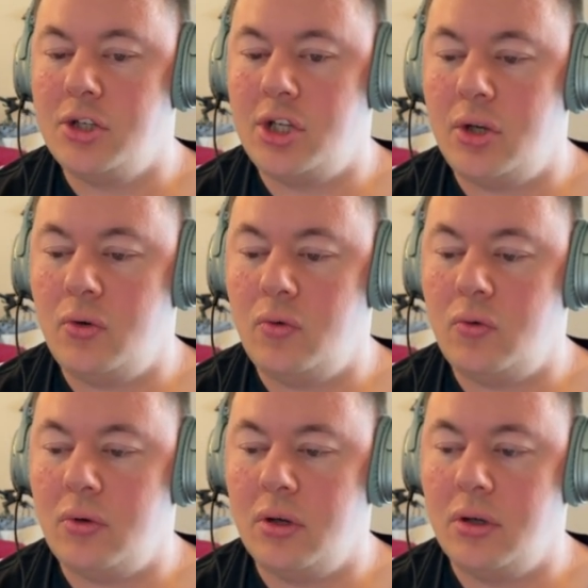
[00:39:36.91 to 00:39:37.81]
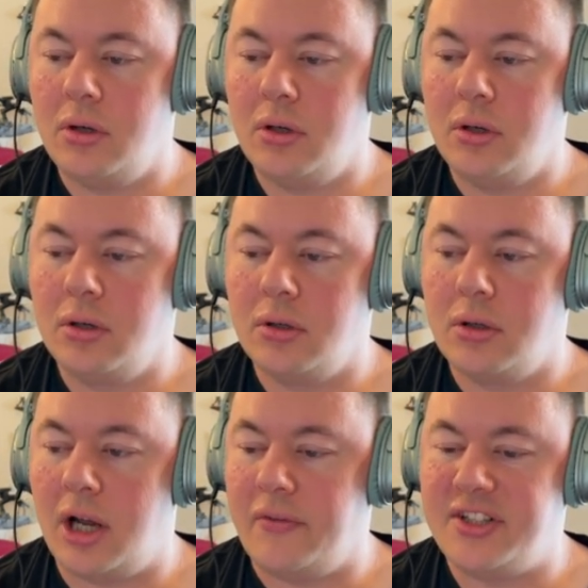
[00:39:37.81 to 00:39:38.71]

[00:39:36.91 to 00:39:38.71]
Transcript: to kind of